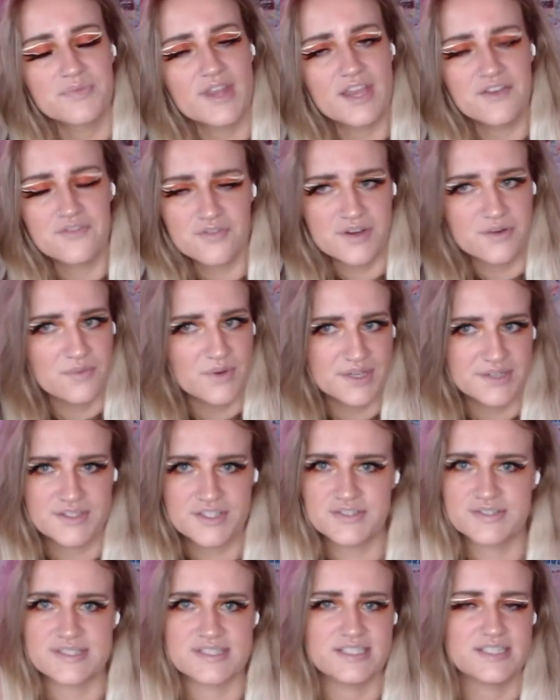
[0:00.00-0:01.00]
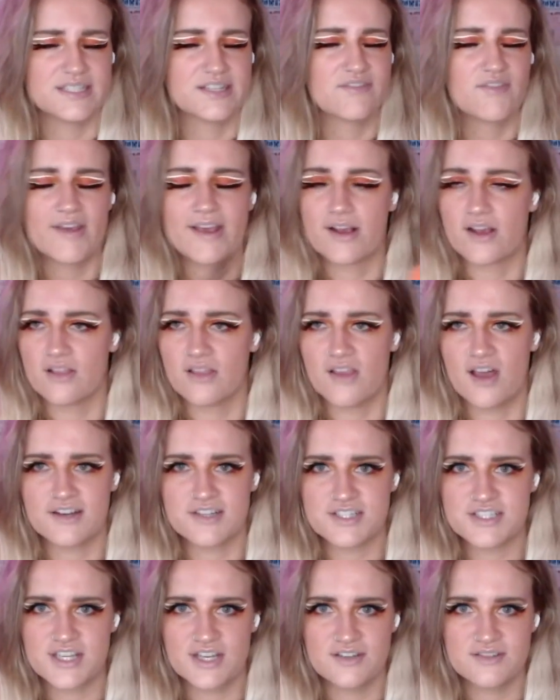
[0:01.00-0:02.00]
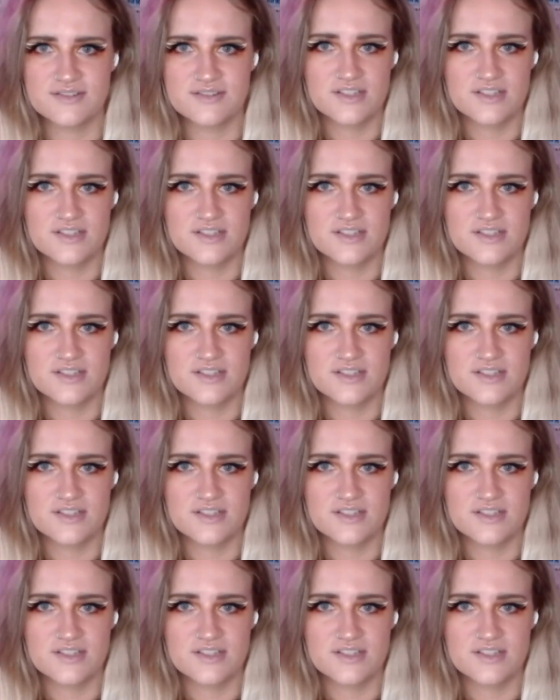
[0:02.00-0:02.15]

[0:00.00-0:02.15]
everyone you see in like a lot of shows.